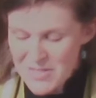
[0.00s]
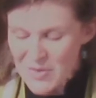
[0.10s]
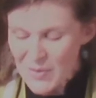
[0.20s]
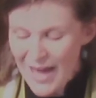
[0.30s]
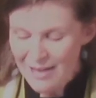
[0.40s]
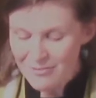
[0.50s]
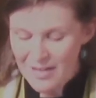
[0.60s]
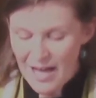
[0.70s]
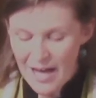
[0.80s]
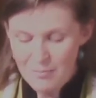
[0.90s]
you have
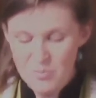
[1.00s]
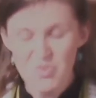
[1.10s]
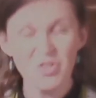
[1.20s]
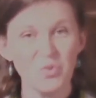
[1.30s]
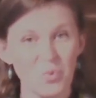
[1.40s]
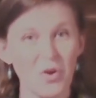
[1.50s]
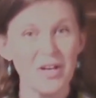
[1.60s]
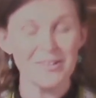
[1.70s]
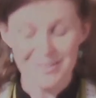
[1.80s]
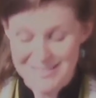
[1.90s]
come to
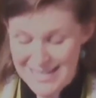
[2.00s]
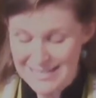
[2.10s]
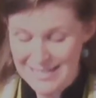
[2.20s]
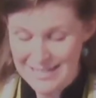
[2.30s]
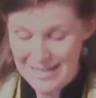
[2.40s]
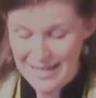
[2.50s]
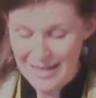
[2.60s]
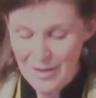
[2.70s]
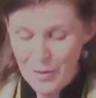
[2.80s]
royal dignity